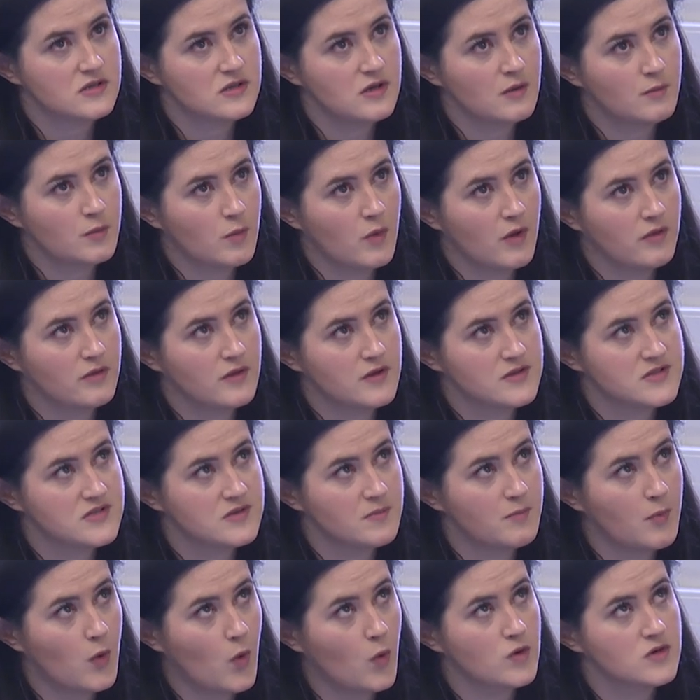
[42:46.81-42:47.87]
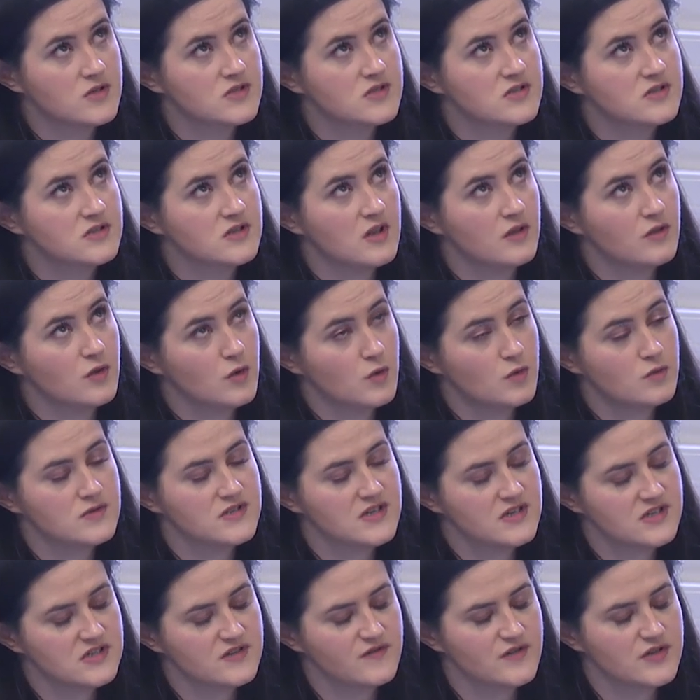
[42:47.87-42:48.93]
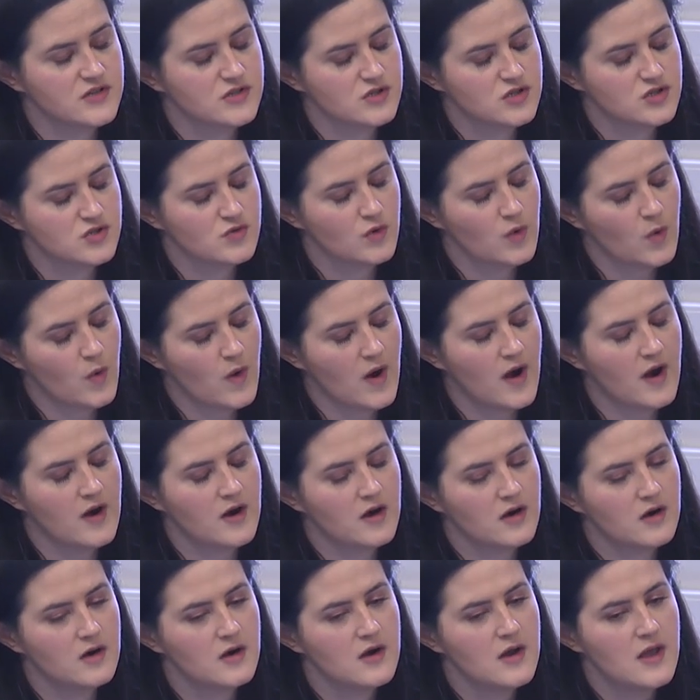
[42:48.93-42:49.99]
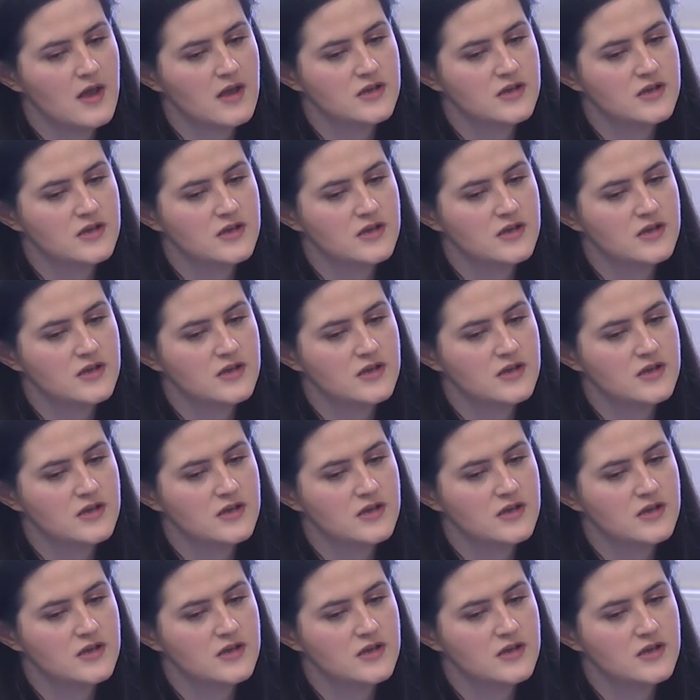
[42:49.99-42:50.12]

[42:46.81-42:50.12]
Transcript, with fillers: number one, the supports that those individuals require,